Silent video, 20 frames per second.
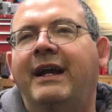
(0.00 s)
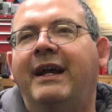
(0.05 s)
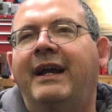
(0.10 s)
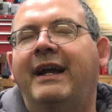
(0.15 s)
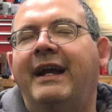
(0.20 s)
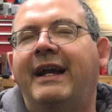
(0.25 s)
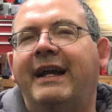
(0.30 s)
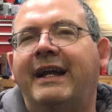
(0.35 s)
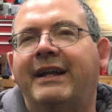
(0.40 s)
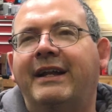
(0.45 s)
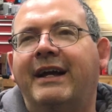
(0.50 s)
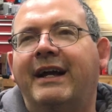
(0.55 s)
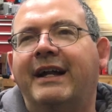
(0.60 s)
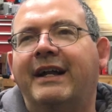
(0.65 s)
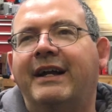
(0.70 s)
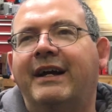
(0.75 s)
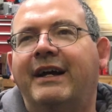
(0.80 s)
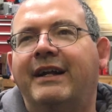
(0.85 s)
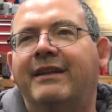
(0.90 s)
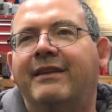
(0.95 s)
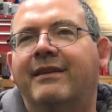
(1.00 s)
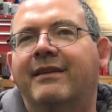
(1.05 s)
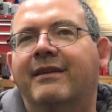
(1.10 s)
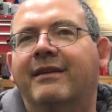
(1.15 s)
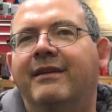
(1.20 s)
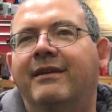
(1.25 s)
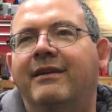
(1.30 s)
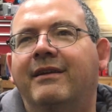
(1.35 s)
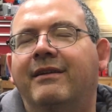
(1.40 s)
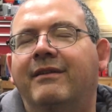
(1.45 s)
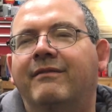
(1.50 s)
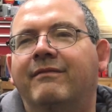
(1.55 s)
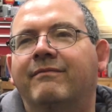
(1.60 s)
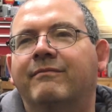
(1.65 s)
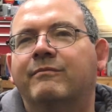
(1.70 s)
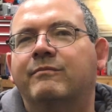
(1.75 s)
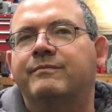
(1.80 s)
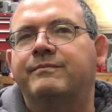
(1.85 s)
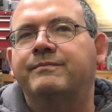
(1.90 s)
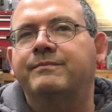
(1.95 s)
and I got
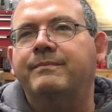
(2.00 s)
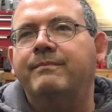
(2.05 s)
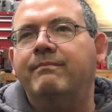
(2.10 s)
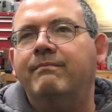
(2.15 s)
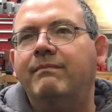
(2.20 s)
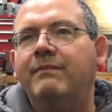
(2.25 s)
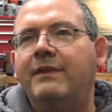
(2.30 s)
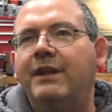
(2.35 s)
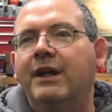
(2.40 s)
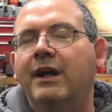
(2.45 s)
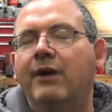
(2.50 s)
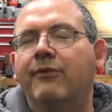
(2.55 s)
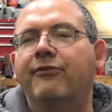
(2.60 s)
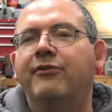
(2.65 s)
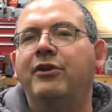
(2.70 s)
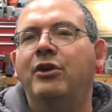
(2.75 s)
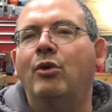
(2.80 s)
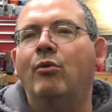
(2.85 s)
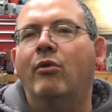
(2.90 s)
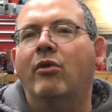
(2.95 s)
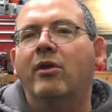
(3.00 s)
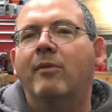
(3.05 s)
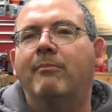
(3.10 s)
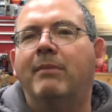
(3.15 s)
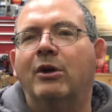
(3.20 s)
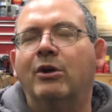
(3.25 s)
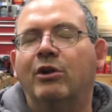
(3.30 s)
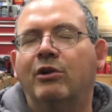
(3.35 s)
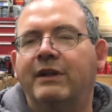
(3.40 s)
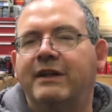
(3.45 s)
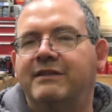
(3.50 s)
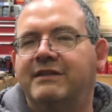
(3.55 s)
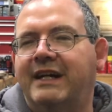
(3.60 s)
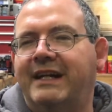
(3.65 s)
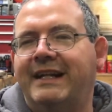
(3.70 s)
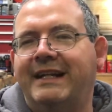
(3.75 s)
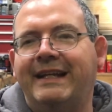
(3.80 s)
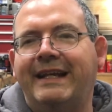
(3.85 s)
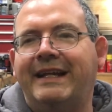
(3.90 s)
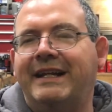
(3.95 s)
a few of the Burleys. I
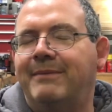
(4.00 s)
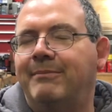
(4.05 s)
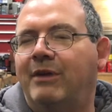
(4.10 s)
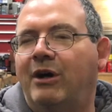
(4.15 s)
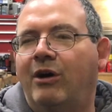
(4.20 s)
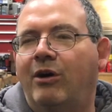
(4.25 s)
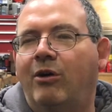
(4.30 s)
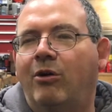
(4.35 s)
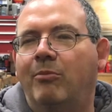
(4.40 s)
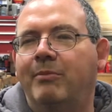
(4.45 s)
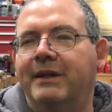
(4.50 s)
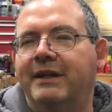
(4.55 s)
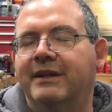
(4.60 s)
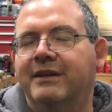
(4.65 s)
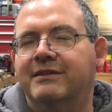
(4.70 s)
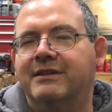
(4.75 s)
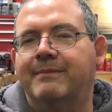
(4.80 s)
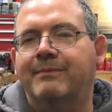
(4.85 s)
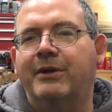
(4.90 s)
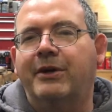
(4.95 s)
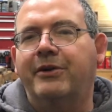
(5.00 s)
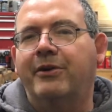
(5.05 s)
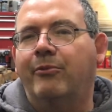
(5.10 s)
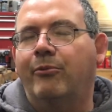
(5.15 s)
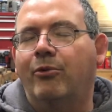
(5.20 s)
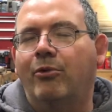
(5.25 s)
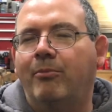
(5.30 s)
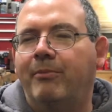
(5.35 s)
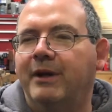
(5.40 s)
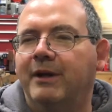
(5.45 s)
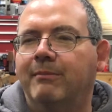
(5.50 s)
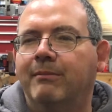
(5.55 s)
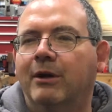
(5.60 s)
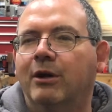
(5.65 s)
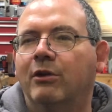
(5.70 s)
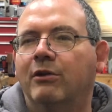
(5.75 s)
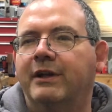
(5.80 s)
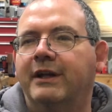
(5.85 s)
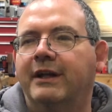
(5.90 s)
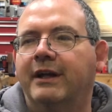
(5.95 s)
didn't get them all because I'm not a real big
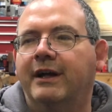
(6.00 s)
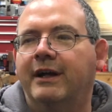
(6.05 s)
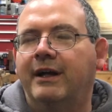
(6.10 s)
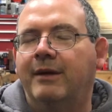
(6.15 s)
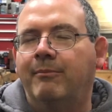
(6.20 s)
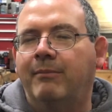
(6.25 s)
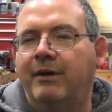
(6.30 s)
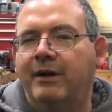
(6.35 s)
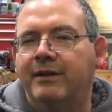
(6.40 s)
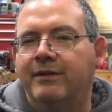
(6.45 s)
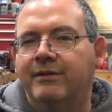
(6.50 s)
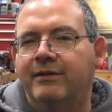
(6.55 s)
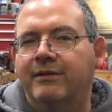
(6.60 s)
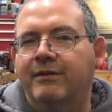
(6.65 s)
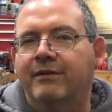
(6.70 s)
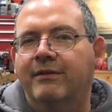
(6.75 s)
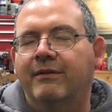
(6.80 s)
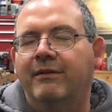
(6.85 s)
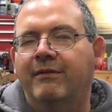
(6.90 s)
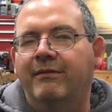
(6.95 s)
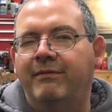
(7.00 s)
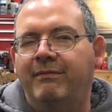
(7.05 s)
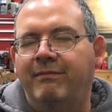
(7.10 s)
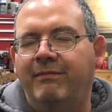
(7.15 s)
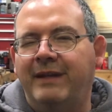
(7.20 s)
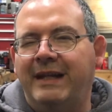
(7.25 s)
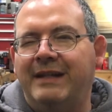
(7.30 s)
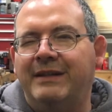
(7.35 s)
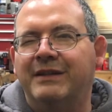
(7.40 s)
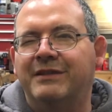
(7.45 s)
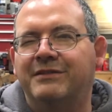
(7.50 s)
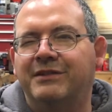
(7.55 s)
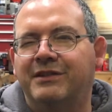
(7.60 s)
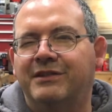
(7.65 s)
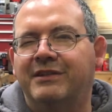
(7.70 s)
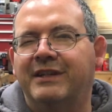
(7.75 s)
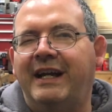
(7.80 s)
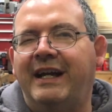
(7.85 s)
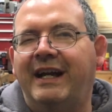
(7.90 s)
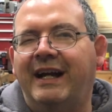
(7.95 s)
Burley guy, but needless to
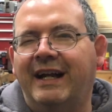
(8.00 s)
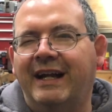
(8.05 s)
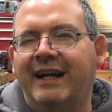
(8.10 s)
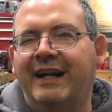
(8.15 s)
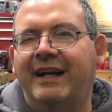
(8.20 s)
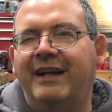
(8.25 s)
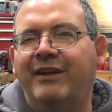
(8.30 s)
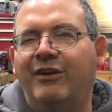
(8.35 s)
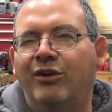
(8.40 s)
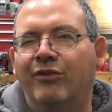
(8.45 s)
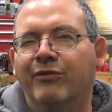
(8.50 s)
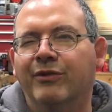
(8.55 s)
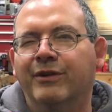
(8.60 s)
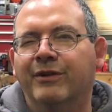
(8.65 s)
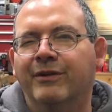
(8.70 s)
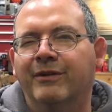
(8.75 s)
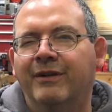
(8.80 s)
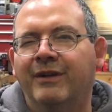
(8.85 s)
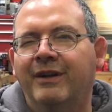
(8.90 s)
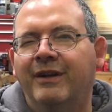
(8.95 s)
say, I got over